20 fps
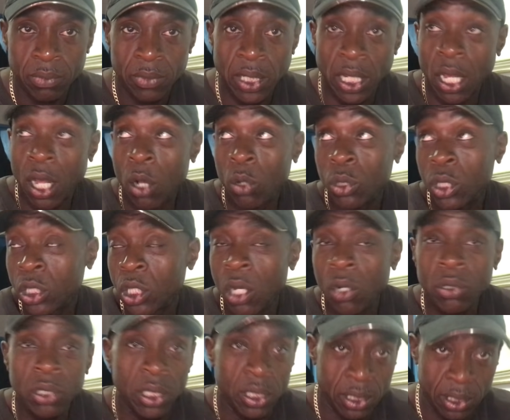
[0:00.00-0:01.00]
They're Old
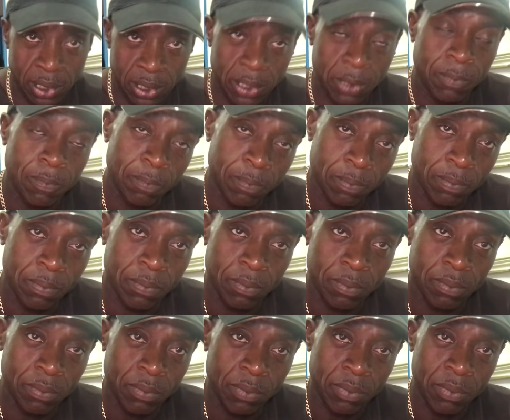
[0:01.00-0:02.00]
Etonians.
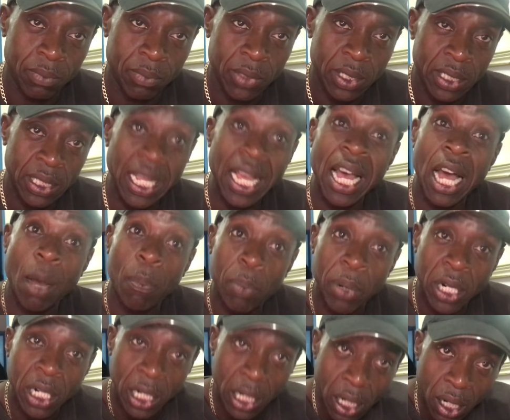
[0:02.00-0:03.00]
They're
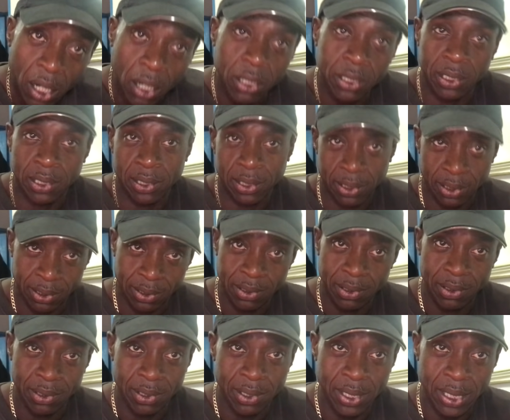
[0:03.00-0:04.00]
upper class.
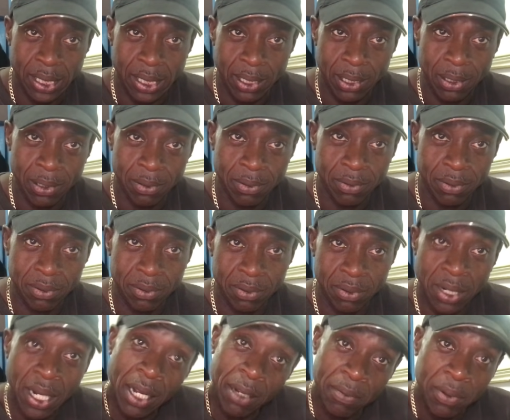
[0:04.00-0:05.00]

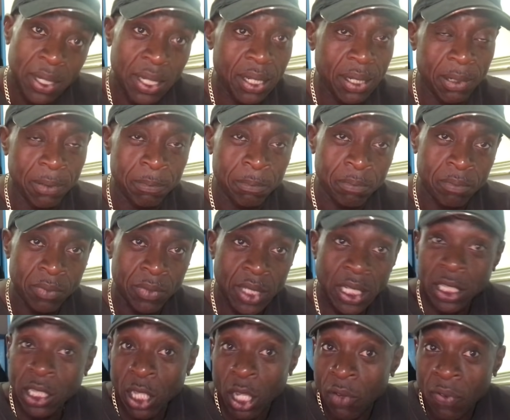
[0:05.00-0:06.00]
Right?
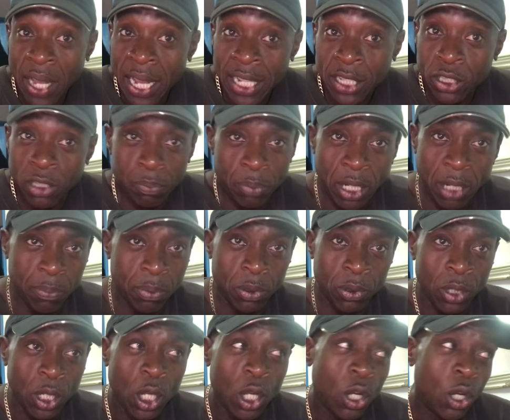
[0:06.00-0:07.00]
There's a lot of Asian
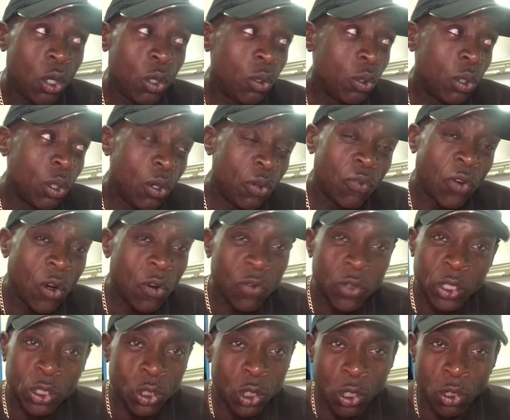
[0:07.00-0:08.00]
people who vote
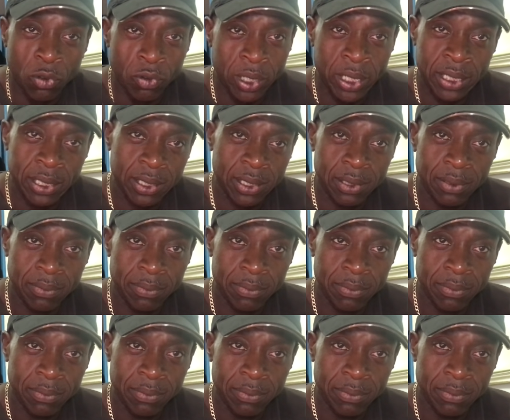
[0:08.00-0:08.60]
for the Tories.